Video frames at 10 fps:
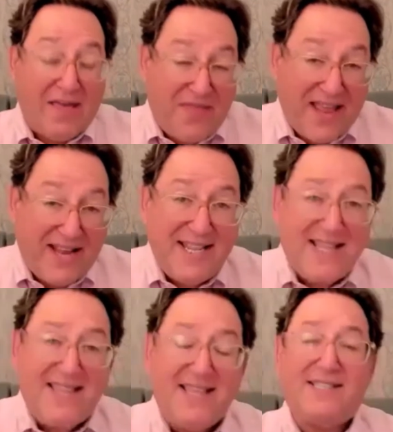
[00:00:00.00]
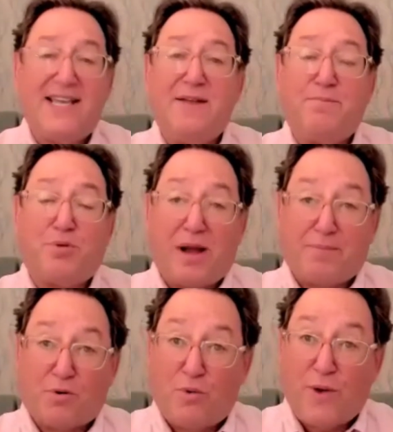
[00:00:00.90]
they did this in
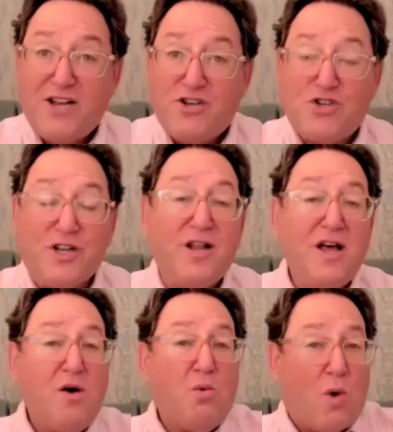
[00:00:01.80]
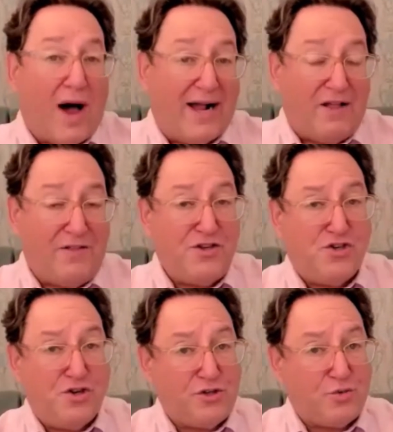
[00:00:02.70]
preparation while the
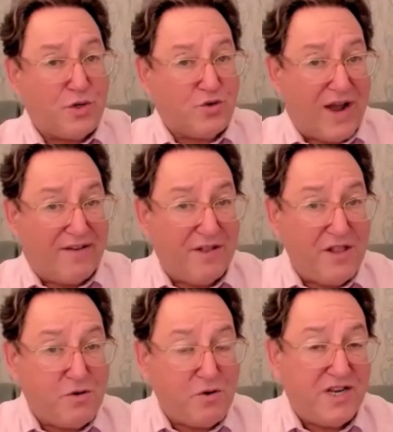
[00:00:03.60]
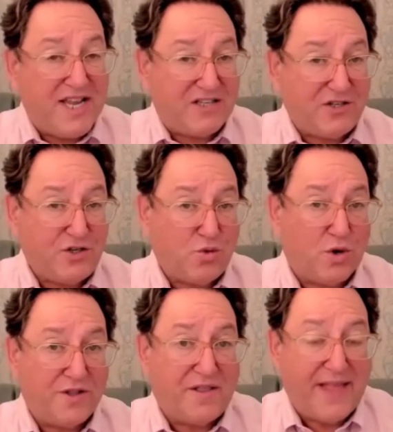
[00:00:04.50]
Jews were traveling through the desert
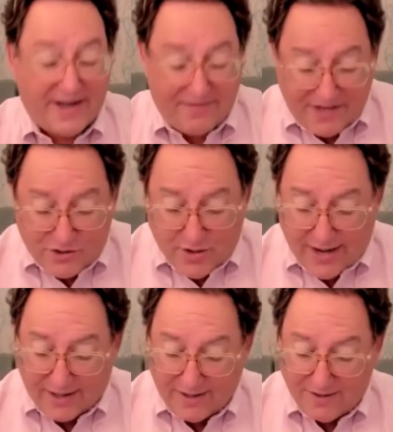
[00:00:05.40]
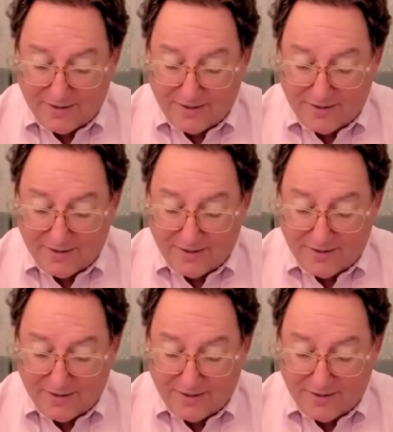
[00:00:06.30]
toward the land of Israel.